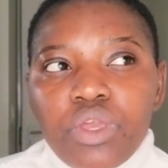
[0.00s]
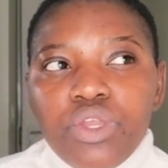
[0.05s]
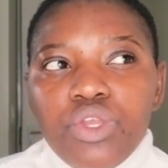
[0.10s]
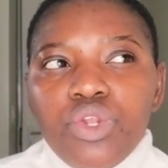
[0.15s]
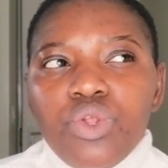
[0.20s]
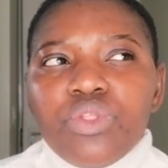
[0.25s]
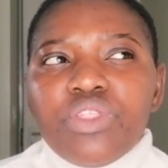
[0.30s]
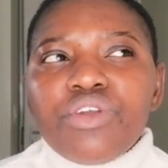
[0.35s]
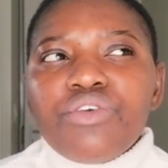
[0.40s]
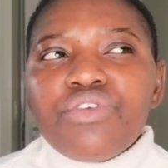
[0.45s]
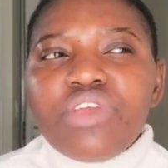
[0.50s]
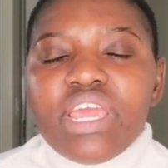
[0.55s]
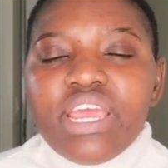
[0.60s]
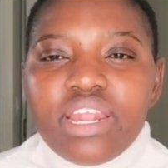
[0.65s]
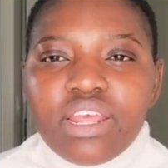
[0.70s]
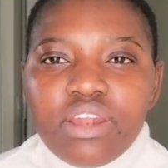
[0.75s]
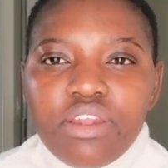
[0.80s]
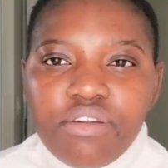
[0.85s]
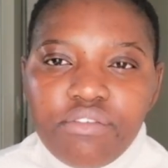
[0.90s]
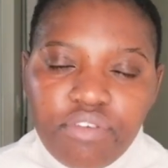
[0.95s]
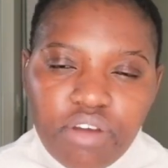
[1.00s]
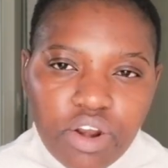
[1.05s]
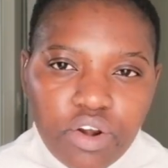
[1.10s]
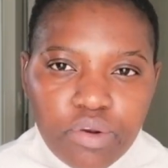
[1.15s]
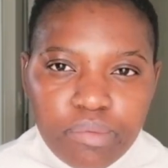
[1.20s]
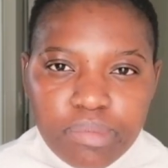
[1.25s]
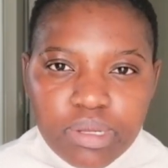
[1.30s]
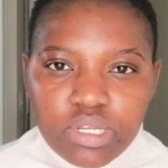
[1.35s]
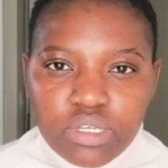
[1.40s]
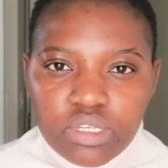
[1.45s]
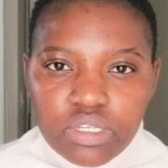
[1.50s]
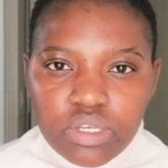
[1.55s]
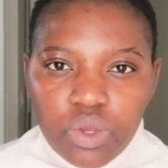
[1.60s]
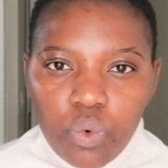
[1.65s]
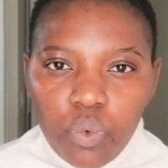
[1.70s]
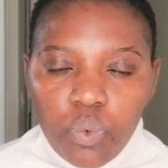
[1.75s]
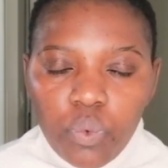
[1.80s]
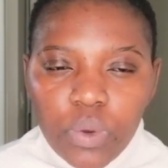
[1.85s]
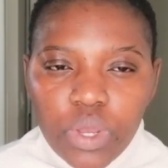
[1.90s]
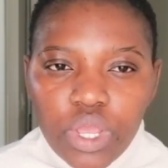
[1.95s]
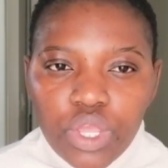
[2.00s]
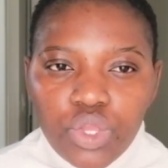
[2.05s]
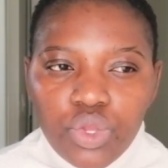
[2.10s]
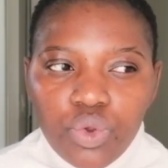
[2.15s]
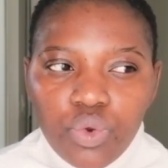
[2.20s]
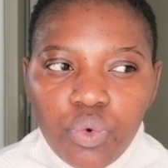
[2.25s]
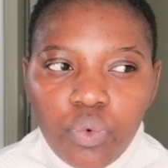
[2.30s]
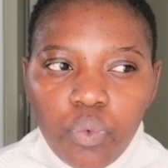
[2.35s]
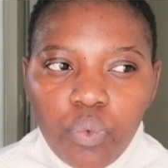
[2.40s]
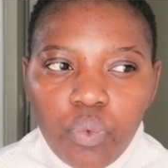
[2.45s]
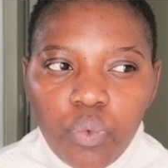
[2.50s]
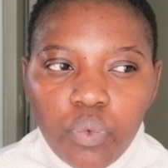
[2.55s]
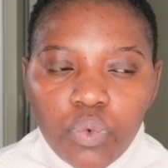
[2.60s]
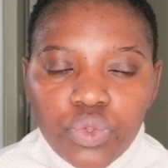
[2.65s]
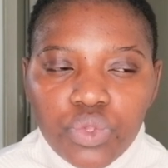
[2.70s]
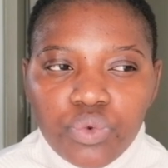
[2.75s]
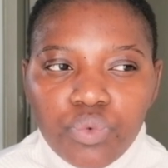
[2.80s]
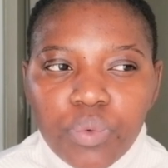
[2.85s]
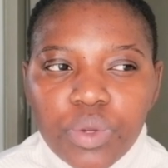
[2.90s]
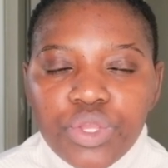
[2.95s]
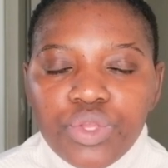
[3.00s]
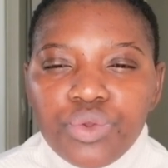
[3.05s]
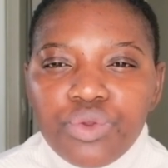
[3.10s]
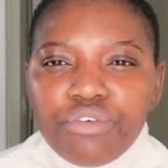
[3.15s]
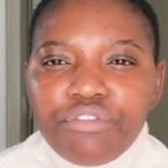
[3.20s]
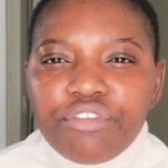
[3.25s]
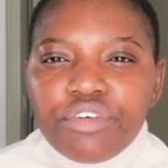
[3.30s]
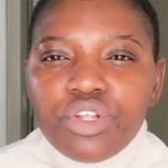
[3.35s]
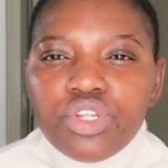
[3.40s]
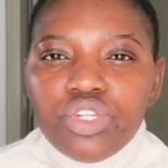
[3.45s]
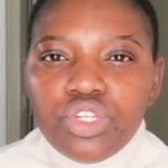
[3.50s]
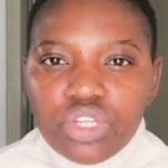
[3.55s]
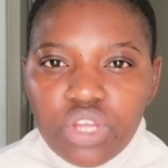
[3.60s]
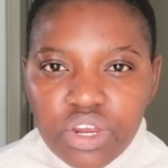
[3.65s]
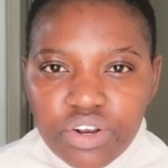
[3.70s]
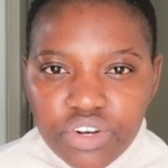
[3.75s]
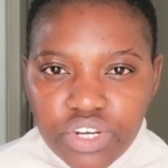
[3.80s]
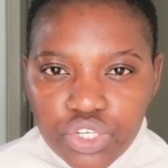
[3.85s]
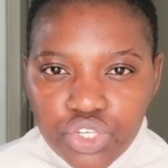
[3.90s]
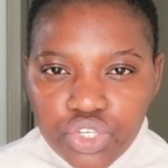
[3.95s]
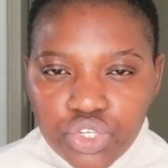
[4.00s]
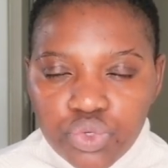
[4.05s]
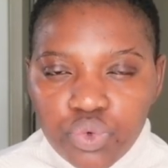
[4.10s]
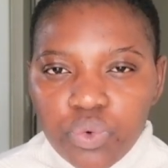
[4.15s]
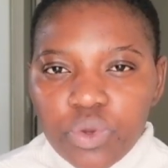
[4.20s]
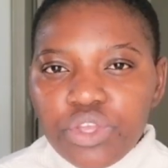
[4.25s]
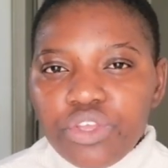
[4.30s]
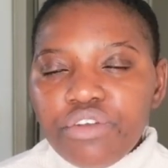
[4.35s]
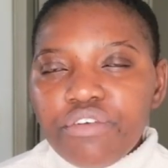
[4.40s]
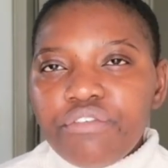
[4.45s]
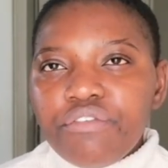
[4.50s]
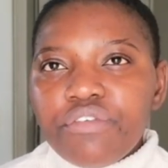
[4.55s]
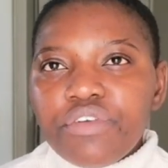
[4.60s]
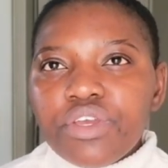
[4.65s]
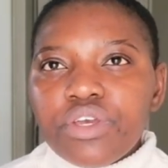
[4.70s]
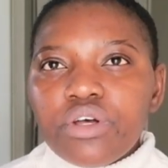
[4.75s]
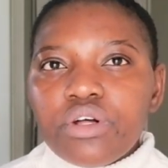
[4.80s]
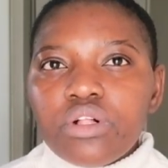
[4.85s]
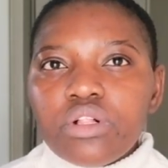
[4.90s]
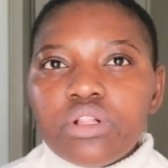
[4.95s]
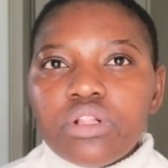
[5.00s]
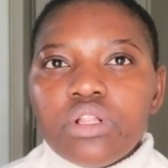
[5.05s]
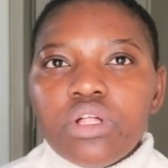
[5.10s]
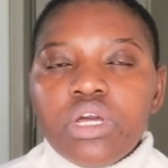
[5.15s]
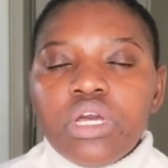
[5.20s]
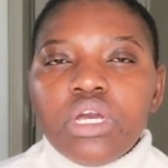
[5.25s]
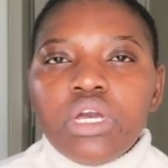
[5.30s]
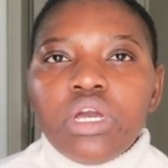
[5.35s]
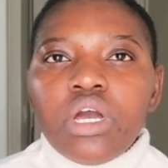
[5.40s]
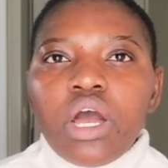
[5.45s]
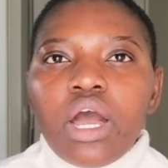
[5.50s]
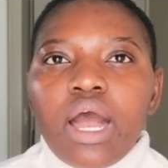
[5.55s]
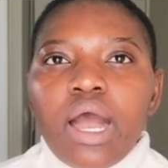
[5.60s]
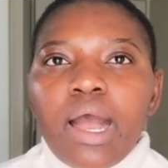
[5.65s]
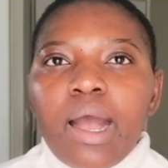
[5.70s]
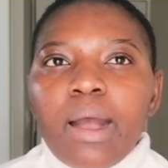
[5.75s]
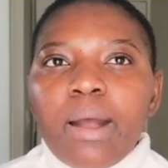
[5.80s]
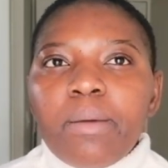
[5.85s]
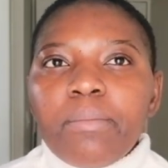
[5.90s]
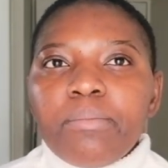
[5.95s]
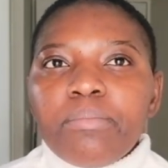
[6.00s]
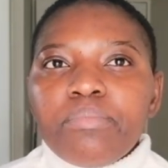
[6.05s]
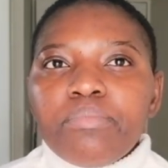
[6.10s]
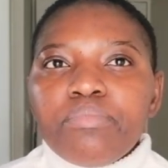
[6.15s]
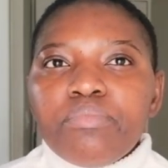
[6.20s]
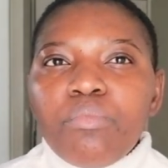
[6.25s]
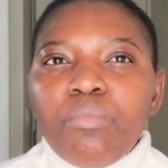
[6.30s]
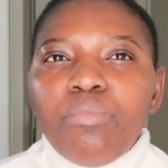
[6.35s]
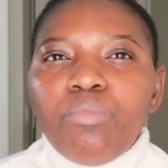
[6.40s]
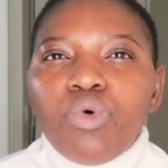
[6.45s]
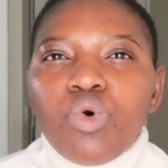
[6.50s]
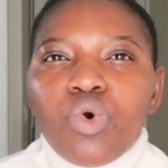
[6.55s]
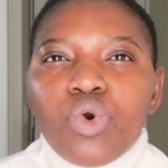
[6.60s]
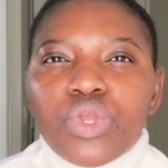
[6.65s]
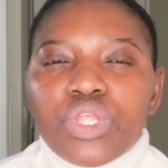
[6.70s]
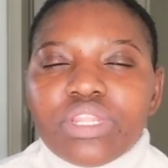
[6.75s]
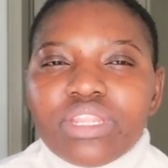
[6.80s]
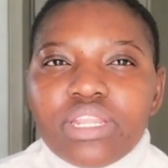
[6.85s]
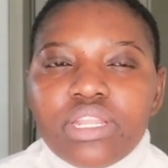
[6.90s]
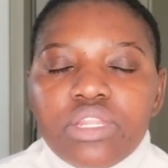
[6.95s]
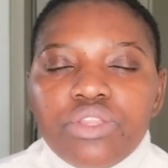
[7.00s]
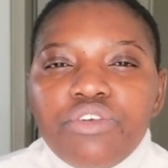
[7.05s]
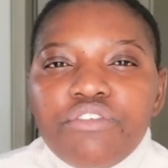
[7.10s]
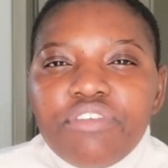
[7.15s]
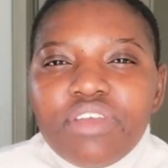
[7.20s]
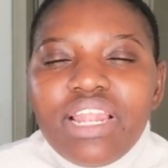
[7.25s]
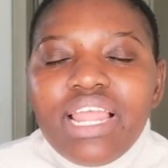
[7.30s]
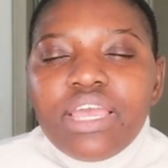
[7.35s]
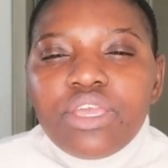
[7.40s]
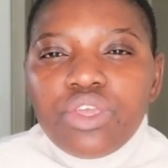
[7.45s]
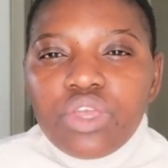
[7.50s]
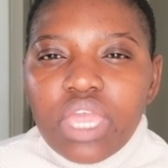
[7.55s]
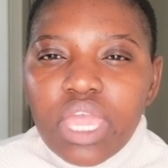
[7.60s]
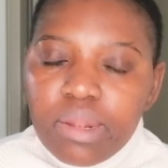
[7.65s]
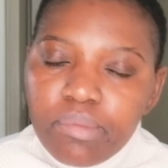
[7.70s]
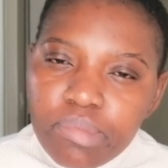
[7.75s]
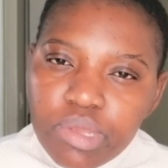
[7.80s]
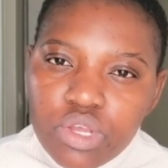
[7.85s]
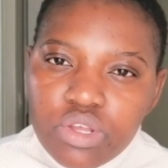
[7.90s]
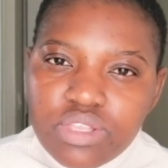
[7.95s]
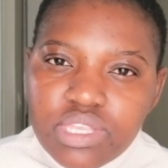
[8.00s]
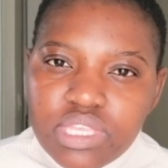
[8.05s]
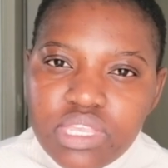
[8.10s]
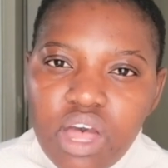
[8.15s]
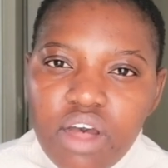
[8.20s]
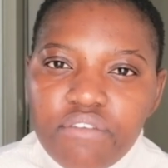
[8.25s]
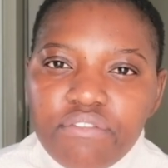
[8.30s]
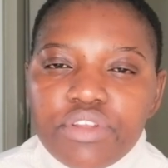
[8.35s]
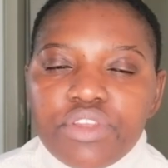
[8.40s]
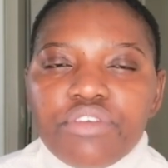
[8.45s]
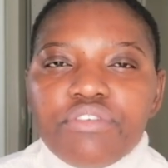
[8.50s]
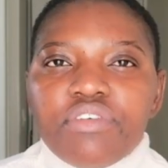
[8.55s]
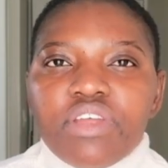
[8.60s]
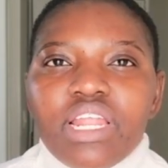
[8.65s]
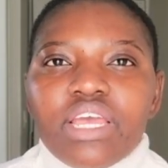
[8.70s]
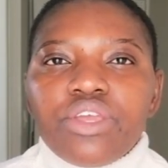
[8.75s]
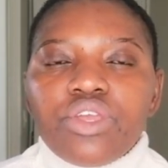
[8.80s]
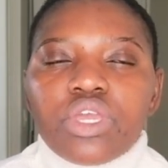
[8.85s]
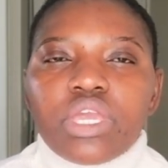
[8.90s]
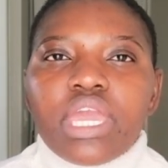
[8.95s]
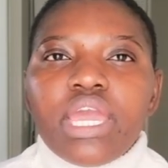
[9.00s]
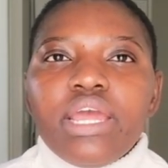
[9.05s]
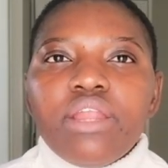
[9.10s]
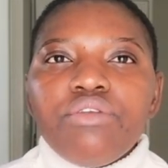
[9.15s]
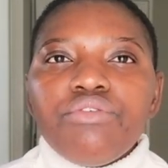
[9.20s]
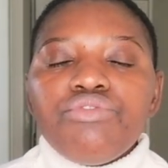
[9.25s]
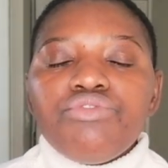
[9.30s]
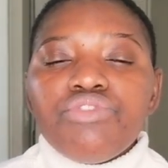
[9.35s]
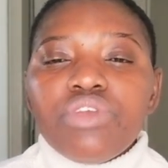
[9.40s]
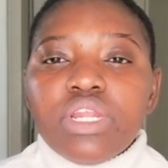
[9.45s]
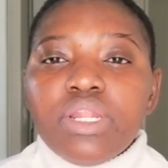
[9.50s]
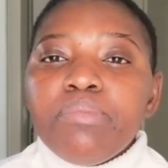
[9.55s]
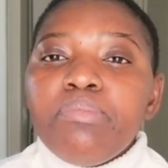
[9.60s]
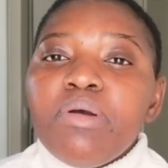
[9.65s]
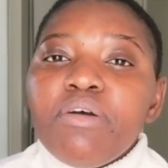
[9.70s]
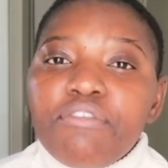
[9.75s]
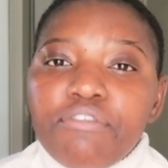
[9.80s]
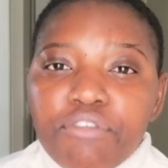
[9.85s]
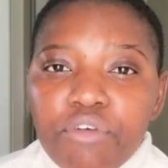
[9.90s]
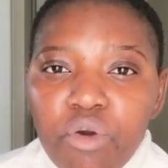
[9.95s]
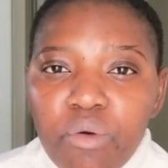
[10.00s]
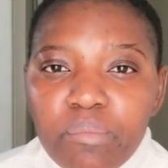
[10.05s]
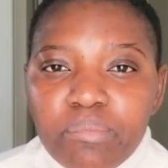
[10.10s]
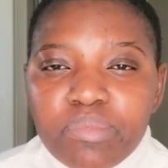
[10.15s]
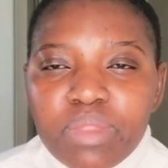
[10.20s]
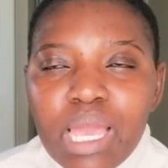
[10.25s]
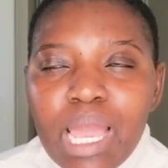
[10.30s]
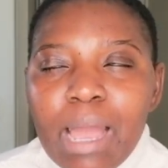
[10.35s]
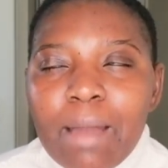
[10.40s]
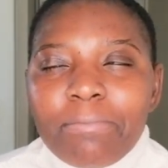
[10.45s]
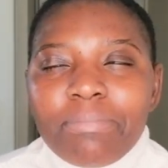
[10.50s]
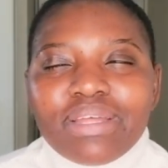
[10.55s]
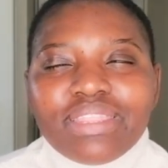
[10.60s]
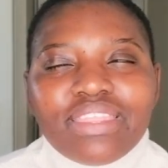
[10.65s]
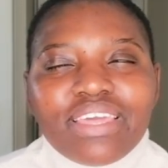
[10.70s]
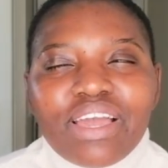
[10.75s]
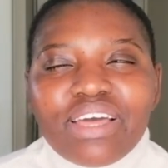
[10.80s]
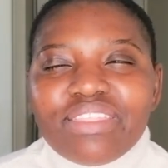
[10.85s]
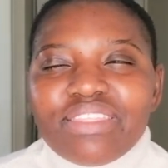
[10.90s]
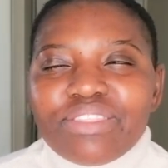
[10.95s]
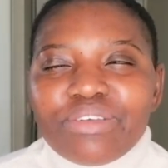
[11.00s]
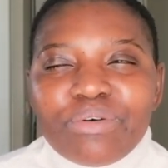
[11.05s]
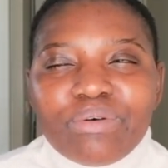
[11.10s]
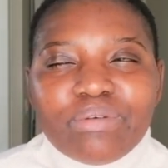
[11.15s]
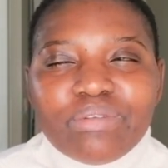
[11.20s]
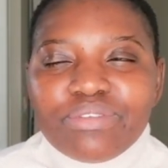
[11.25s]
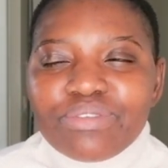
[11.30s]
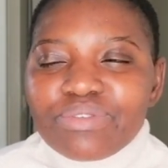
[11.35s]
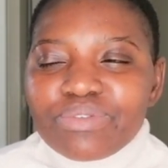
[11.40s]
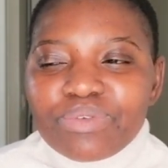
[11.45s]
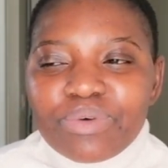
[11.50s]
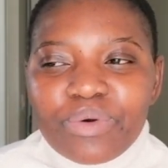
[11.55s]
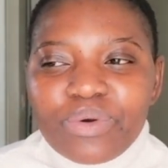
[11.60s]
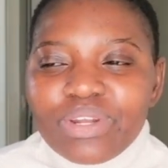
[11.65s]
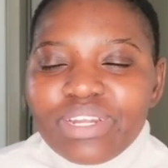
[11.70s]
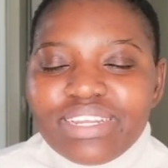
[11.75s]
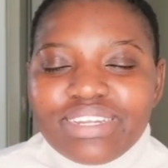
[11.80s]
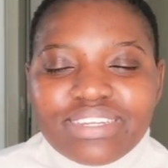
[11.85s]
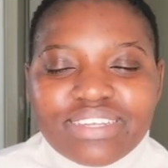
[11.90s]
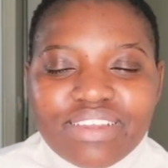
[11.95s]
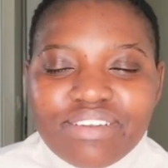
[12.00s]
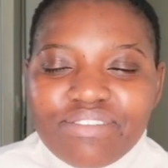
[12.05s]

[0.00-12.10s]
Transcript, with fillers: you know, they create an environment where you, you where you feel nourished, where you feel um, more you feel like you can be yourself and you feel like you can really perform but there are those audit